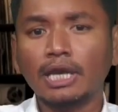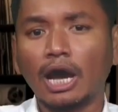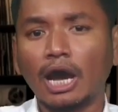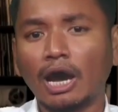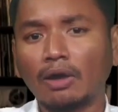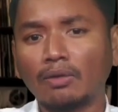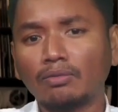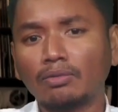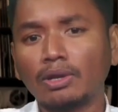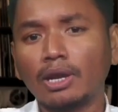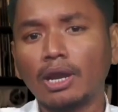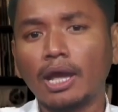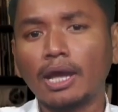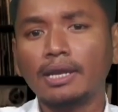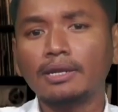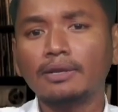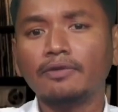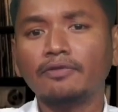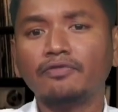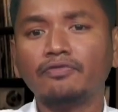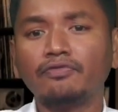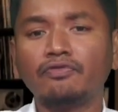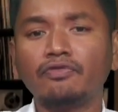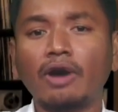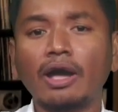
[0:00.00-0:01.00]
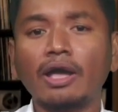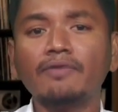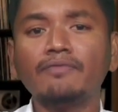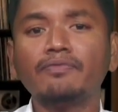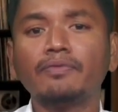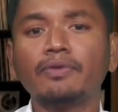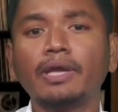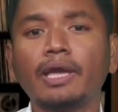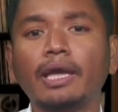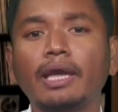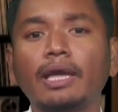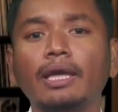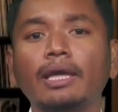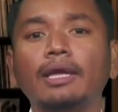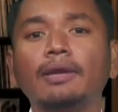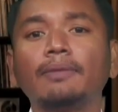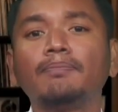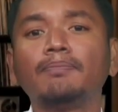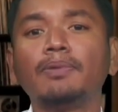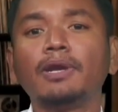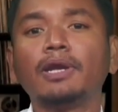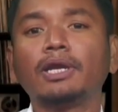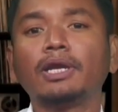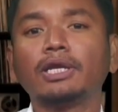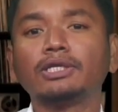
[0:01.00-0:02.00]
outlined 5 key
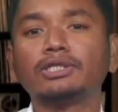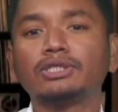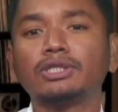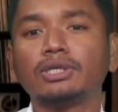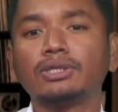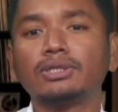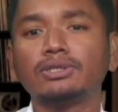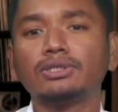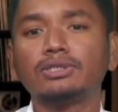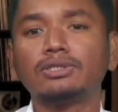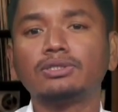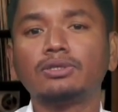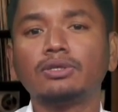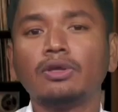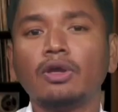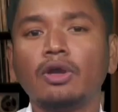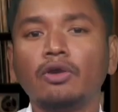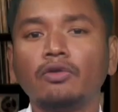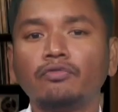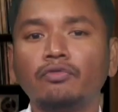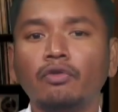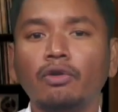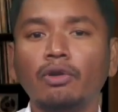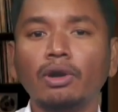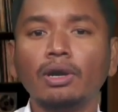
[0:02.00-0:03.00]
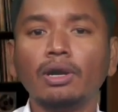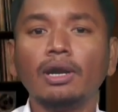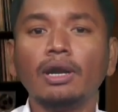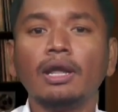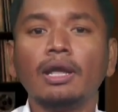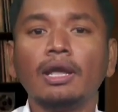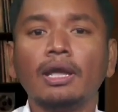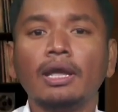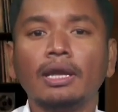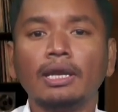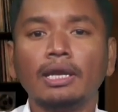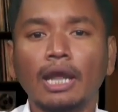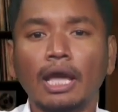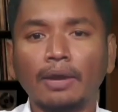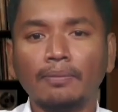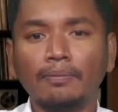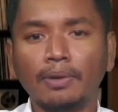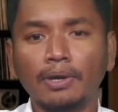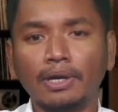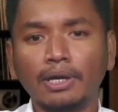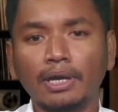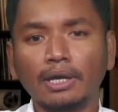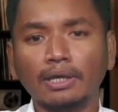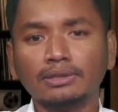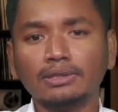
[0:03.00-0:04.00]
implications for
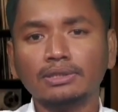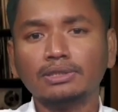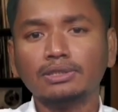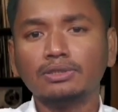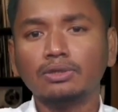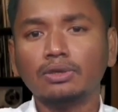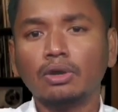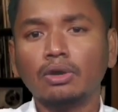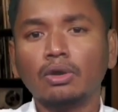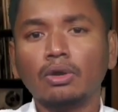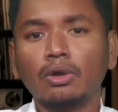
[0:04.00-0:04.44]
librarians